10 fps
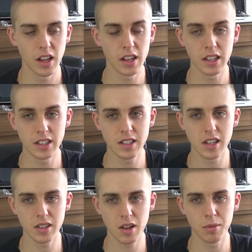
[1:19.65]
need to
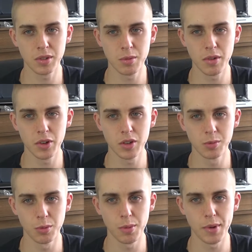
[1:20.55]
start coming to my videos
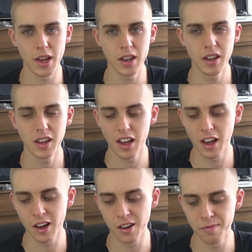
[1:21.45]
more prepared.
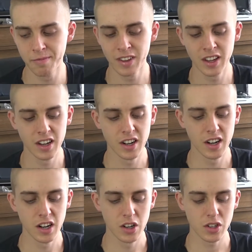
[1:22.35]

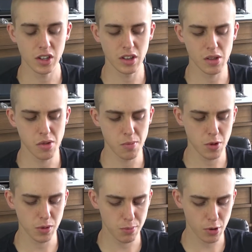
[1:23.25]
So
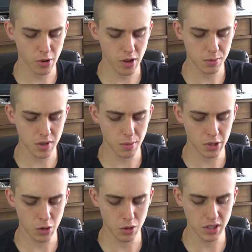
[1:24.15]
the programs I've
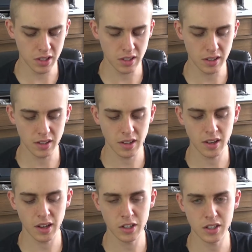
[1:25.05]
been using
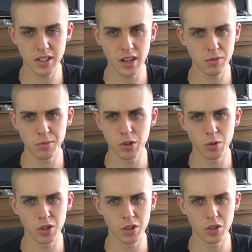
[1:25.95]
just hasn't been
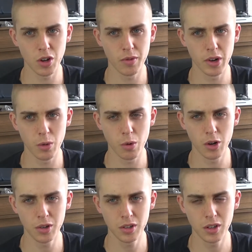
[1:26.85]
doing the job very
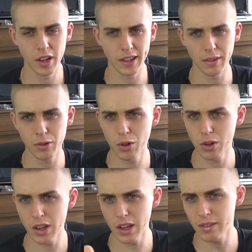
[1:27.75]
well. Like, if
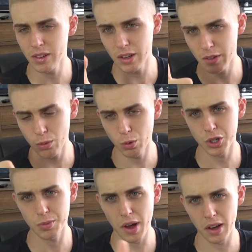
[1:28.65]
you
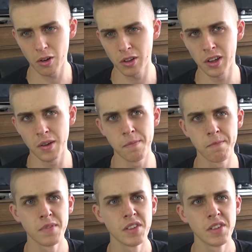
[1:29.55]
watch back on